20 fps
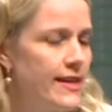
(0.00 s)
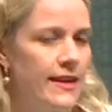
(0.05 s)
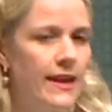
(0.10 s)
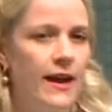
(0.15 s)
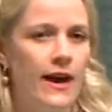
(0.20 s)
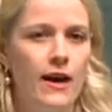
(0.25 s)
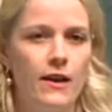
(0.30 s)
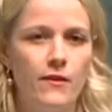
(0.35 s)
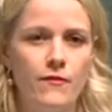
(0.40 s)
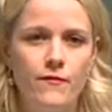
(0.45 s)
and
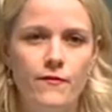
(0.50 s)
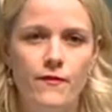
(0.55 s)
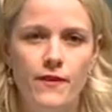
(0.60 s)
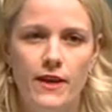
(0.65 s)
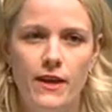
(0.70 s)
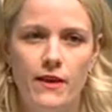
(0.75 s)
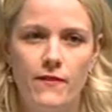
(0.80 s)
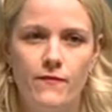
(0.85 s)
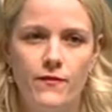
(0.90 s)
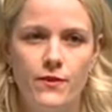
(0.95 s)

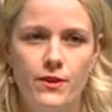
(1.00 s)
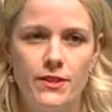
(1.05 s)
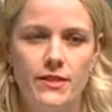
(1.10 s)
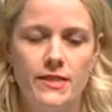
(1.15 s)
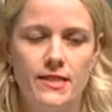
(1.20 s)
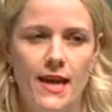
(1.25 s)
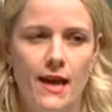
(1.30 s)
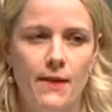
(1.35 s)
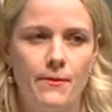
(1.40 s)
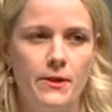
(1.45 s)
unfair
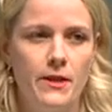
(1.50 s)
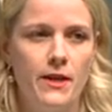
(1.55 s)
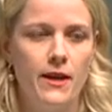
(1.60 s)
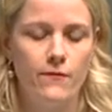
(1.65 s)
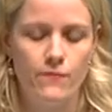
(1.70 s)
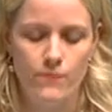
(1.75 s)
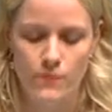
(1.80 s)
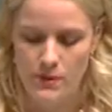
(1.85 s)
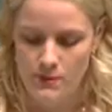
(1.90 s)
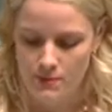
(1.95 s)
first Abbott
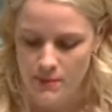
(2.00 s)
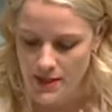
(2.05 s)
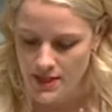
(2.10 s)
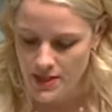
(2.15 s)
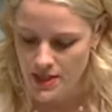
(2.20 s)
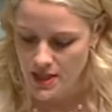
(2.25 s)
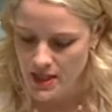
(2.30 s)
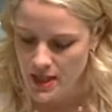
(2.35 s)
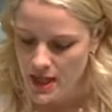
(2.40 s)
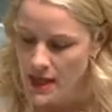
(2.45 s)
government
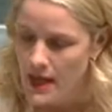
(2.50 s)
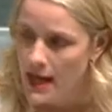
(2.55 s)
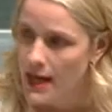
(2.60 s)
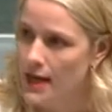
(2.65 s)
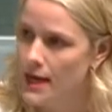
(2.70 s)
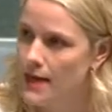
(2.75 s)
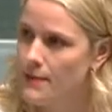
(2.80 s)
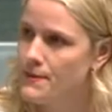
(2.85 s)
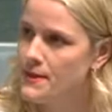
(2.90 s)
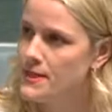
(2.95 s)
budget,
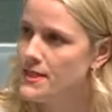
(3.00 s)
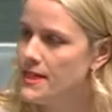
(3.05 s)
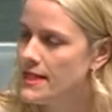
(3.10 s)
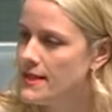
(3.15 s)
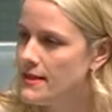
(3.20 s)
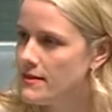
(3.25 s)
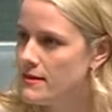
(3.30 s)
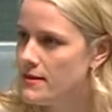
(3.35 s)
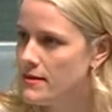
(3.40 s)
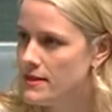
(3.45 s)
and in
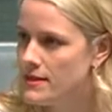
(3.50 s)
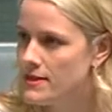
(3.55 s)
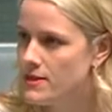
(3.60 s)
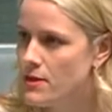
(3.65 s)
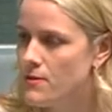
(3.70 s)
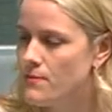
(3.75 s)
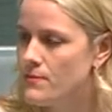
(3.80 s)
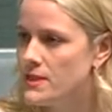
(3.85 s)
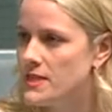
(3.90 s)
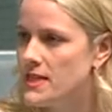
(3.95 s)
particular this
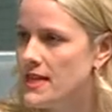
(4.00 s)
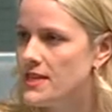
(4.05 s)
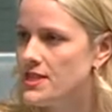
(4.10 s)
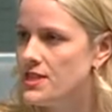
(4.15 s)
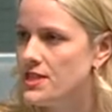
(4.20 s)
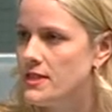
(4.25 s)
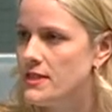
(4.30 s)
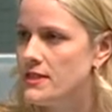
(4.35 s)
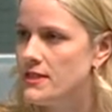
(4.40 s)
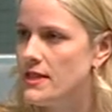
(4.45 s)

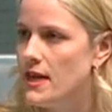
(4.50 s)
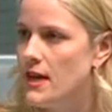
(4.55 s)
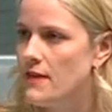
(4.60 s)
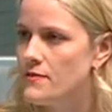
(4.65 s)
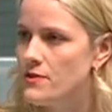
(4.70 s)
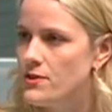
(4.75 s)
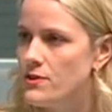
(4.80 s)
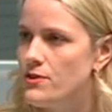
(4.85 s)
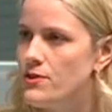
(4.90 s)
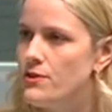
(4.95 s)
conversation this
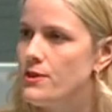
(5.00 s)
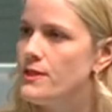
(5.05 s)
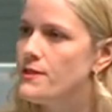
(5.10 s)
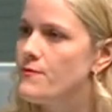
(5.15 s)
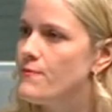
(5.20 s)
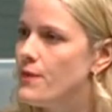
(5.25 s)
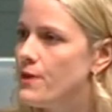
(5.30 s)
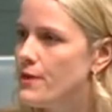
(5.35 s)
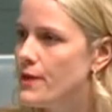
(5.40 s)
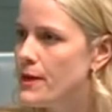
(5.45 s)
afternoon, this
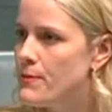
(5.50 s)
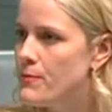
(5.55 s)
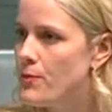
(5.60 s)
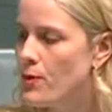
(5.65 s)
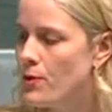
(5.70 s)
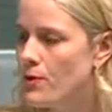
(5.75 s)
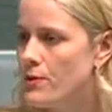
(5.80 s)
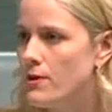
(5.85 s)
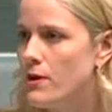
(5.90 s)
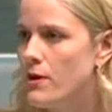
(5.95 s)
very
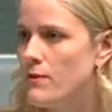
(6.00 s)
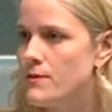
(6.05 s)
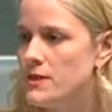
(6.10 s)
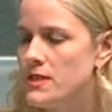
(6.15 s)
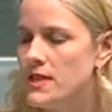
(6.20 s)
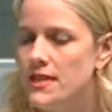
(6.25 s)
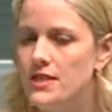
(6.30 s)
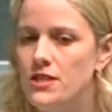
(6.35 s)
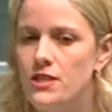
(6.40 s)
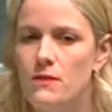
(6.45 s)
important
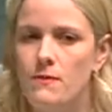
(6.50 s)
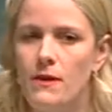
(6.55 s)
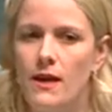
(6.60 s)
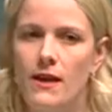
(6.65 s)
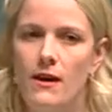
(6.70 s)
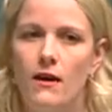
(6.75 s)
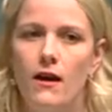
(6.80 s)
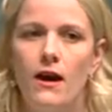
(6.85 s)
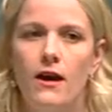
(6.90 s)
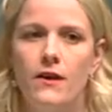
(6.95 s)
conversation
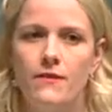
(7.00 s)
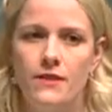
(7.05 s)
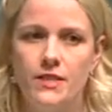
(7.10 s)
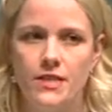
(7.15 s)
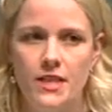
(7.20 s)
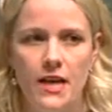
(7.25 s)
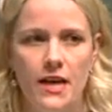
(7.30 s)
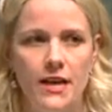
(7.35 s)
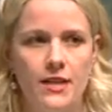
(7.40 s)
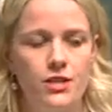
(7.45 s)
about higher
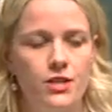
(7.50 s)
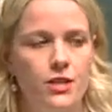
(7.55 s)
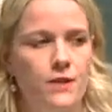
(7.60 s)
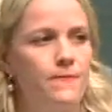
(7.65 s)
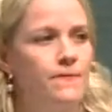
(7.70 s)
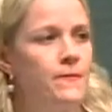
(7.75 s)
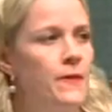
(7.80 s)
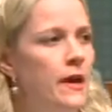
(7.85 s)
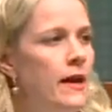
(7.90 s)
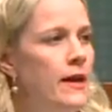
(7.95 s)
education.
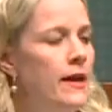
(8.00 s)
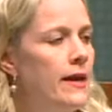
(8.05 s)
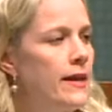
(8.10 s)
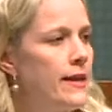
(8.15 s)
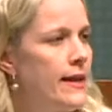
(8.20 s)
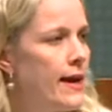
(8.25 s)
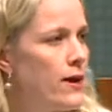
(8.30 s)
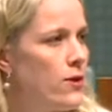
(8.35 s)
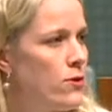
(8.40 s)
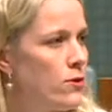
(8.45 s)

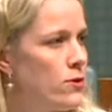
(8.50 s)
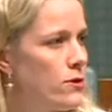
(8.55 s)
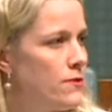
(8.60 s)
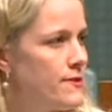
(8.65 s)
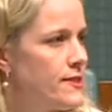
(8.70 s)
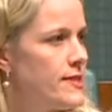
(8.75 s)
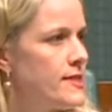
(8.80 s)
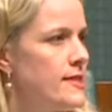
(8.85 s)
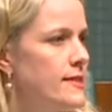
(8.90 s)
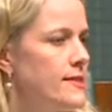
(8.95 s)
Now, all of
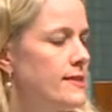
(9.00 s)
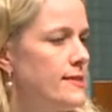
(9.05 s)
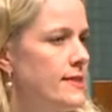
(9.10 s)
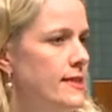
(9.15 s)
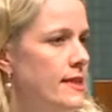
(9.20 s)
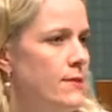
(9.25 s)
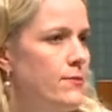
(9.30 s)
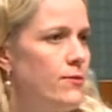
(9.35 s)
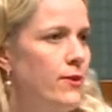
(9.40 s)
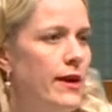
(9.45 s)
us in the
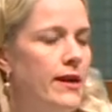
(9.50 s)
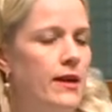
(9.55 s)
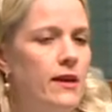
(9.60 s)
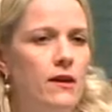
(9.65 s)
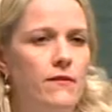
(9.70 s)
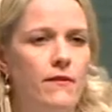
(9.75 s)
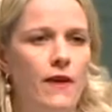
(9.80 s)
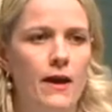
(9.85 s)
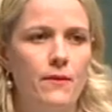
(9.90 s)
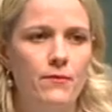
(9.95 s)
sitting break
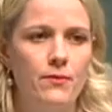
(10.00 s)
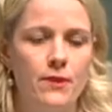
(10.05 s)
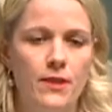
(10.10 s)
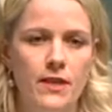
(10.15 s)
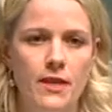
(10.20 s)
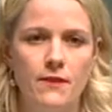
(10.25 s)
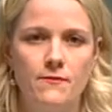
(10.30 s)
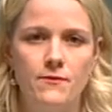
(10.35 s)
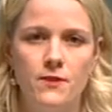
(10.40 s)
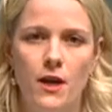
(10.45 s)
have had
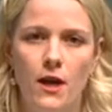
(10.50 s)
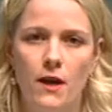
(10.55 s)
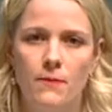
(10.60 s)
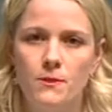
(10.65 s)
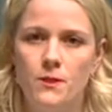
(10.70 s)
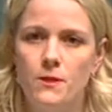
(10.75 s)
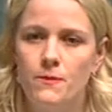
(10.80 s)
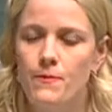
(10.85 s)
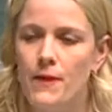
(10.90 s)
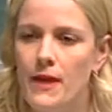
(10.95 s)
plenty of time
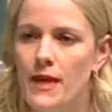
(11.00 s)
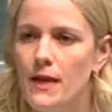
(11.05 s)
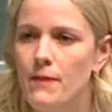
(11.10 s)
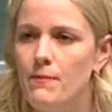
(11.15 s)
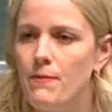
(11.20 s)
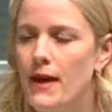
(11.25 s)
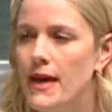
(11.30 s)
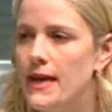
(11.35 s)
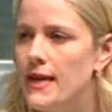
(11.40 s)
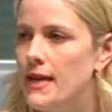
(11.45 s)
to be
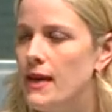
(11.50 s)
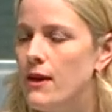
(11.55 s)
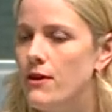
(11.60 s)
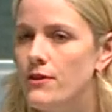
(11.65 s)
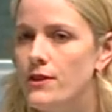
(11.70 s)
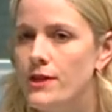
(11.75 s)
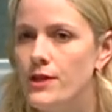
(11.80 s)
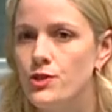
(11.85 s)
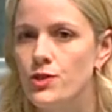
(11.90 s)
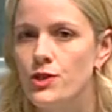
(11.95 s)
back in our
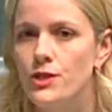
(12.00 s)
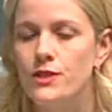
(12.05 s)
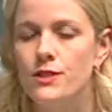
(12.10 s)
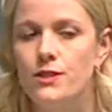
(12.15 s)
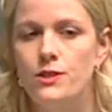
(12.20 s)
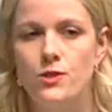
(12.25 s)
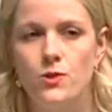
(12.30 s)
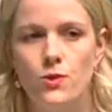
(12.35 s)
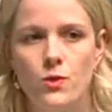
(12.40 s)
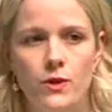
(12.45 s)
electorates
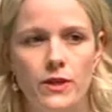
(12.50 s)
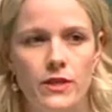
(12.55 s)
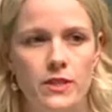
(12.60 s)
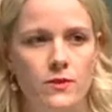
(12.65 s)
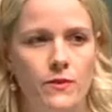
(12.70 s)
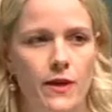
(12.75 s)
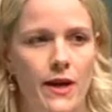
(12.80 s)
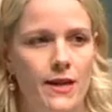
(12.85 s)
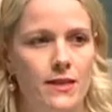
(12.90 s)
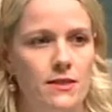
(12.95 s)
and talking
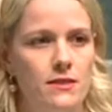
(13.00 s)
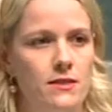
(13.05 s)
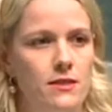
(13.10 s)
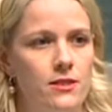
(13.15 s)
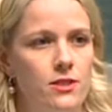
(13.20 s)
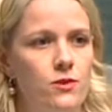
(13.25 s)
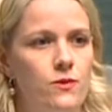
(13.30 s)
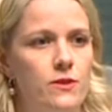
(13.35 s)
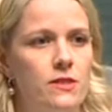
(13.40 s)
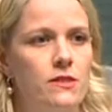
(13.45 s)
to our
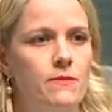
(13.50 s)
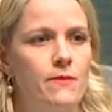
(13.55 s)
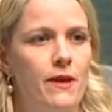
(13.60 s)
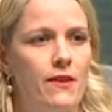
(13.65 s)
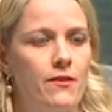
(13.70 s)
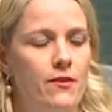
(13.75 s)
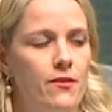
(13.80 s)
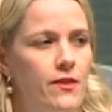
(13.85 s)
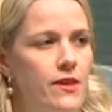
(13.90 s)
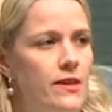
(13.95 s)
constituents
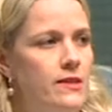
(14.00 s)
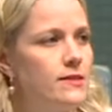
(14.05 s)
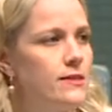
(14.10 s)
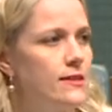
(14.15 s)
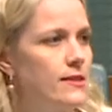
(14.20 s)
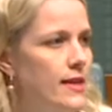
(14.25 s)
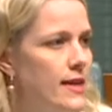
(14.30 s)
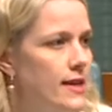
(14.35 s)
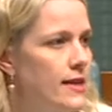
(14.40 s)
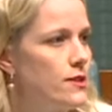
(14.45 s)
about the things
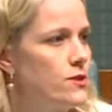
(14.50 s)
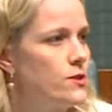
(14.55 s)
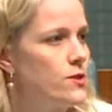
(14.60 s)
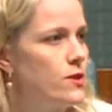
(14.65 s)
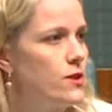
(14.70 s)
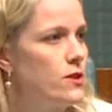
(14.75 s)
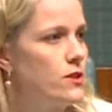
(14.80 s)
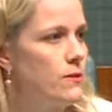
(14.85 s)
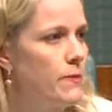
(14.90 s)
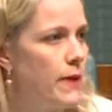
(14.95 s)
that they're
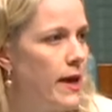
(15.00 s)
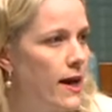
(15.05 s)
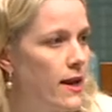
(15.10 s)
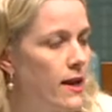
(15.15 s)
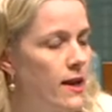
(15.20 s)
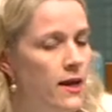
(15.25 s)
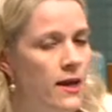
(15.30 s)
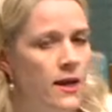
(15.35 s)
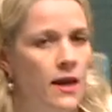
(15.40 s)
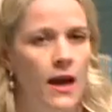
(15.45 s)
concerned about.
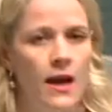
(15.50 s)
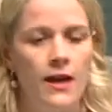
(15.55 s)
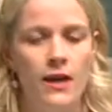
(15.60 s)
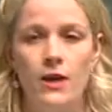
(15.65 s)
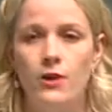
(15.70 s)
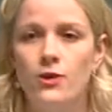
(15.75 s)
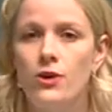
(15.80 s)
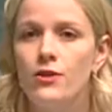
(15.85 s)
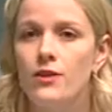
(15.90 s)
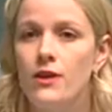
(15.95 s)
And
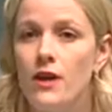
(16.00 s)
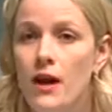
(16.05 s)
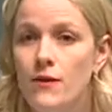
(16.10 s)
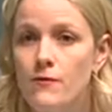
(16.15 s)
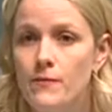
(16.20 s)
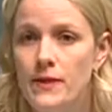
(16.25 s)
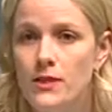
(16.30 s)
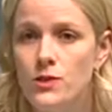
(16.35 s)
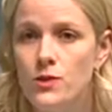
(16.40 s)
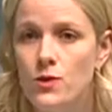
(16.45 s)
I know that
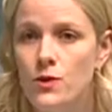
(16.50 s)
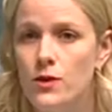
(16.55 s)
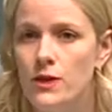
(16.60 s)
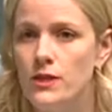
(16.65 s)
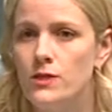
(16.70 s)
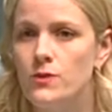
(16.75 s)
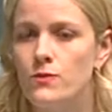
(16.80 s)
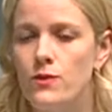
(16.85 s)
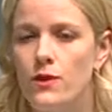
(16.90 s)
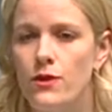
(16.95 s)
I've been
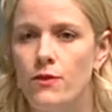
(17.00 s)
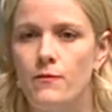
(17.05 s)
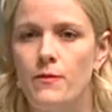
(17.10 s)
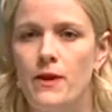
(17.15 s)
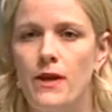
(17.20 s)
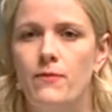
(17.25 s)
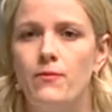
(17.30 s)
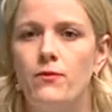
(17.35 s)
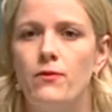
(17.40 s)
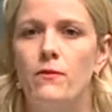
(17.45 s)
talking to a lot of
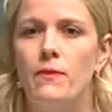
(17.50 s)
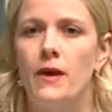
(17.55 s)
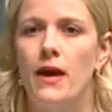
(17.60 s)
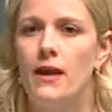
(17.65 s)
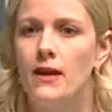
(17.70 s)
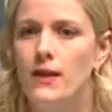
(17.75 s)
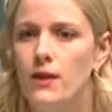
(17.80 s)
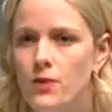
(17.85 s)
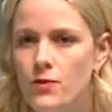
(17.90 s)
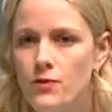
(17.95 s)
people
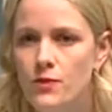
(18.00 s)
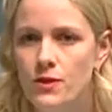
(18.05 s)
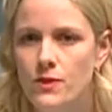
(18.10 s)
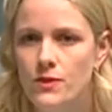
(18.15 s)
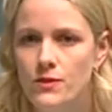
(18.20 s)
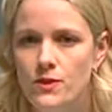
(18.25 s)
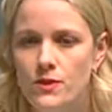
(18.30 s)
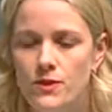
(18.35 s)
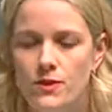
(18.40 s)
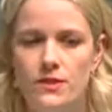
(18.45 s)
about health
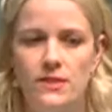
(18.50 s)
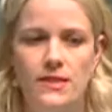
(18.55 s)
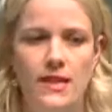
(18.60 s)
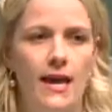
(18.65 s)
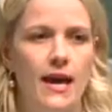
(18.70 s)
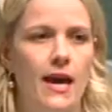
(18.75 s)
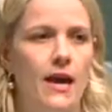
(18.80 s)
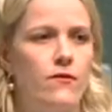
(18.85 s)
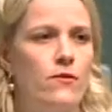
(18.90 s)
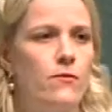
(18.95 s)
concerns
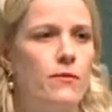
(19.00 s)
they have